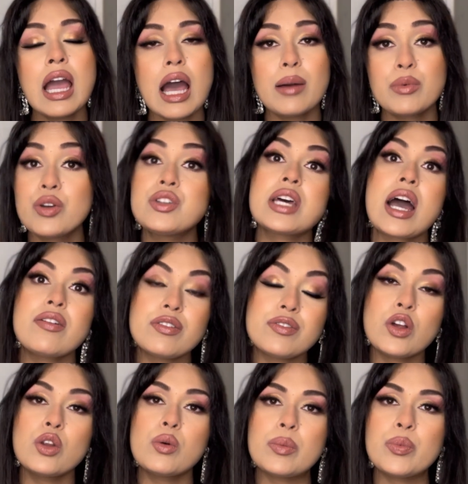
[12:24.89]
I'm going to have a
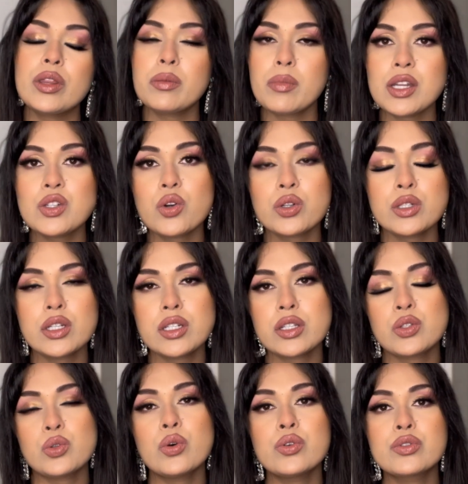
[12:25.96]
follow-up with my doctor to
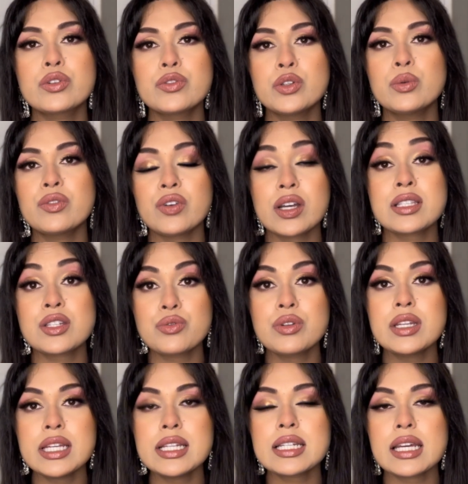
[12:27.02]
sort of review if I still
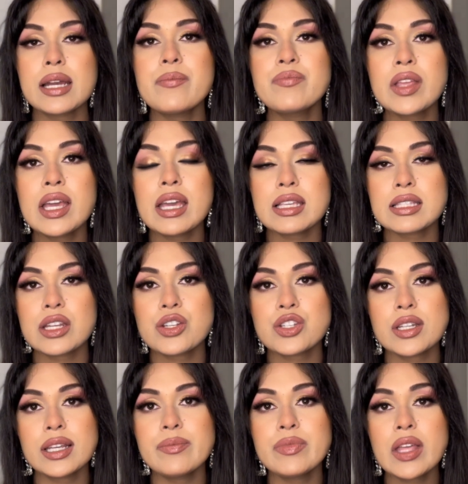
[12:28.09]
need it,
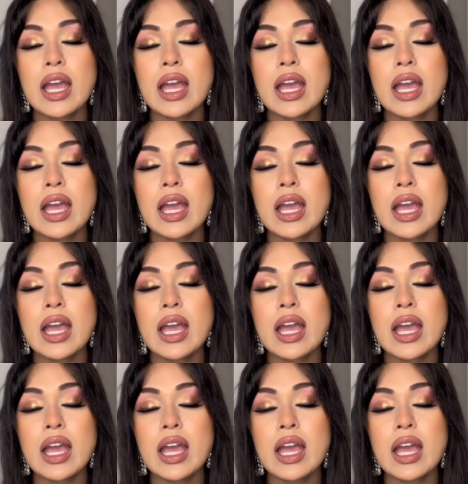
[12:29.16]
essentially.